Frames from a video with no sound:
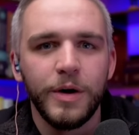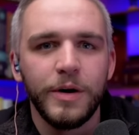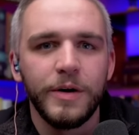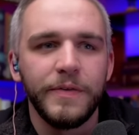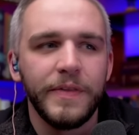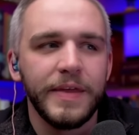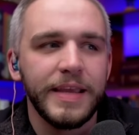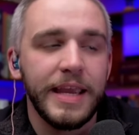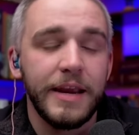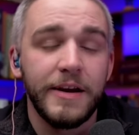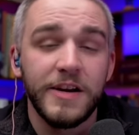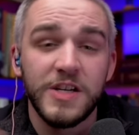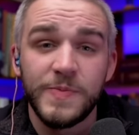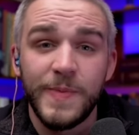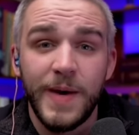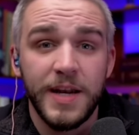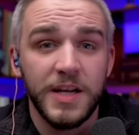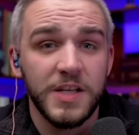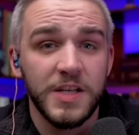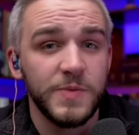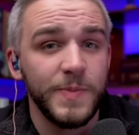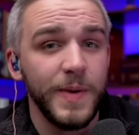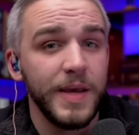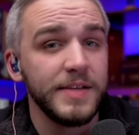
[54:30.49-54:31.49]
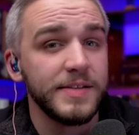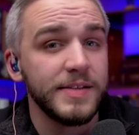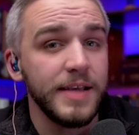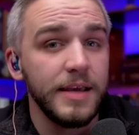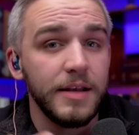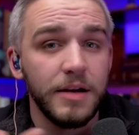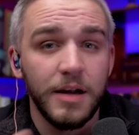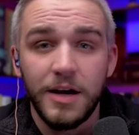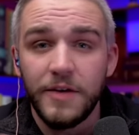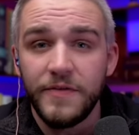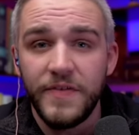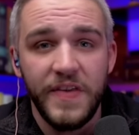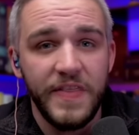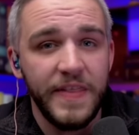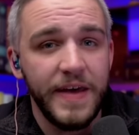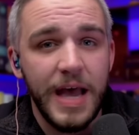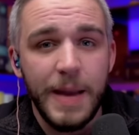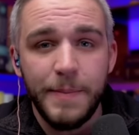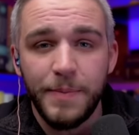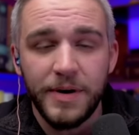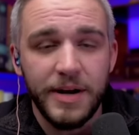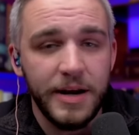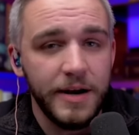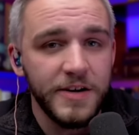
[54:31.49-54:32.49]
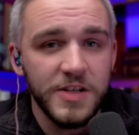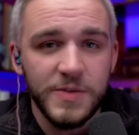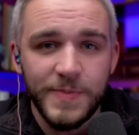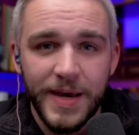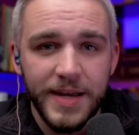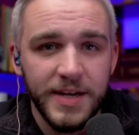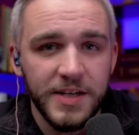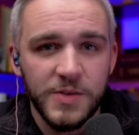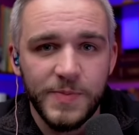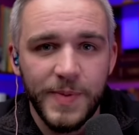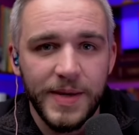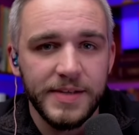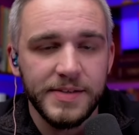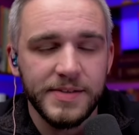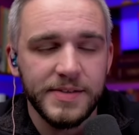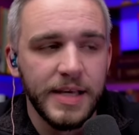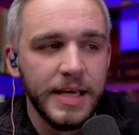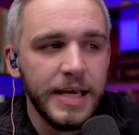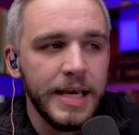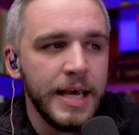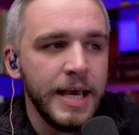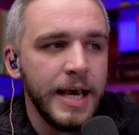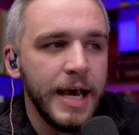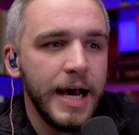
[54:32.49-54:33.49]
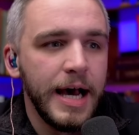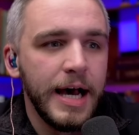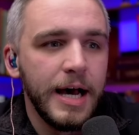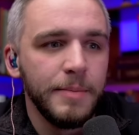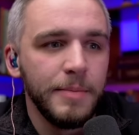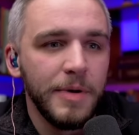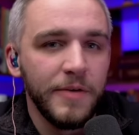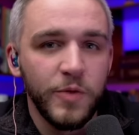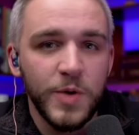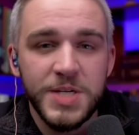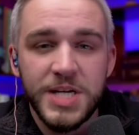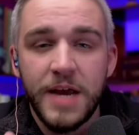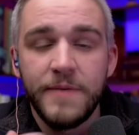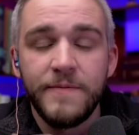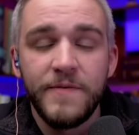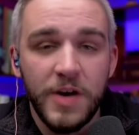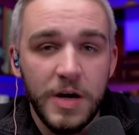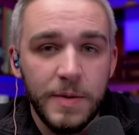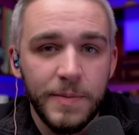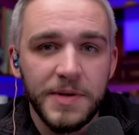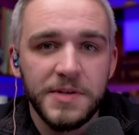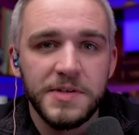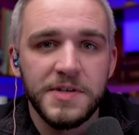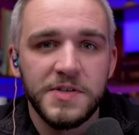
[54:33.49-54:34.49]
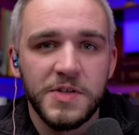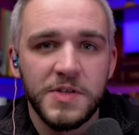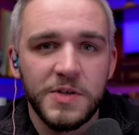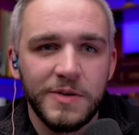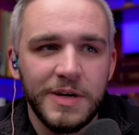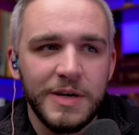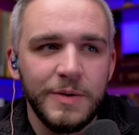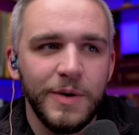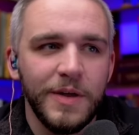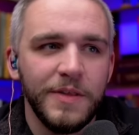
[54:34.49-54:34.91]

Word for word: the charismatic space and often the hyper-charismatic space, of which I very much disagree with.